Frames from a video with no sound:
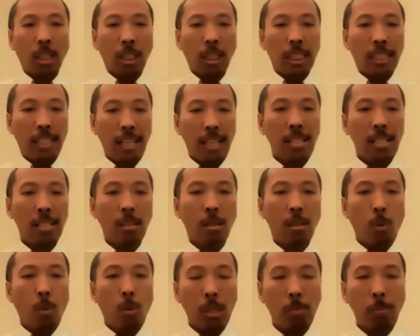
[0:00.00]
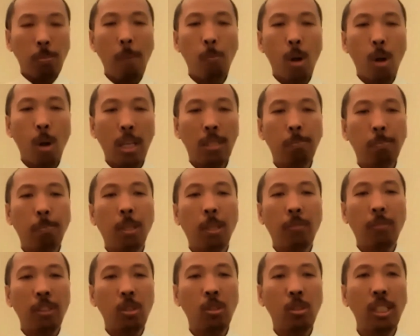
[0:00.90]
since West Papua is part
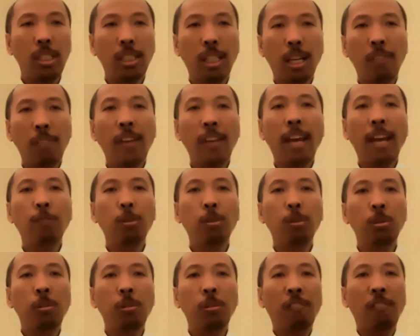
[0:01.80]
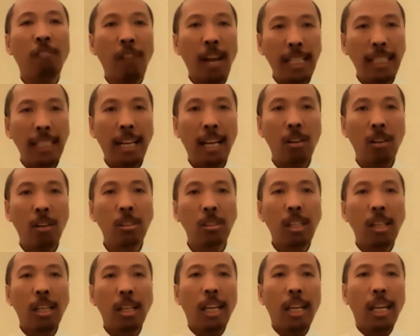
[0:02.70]
of Indonesia, we have to find out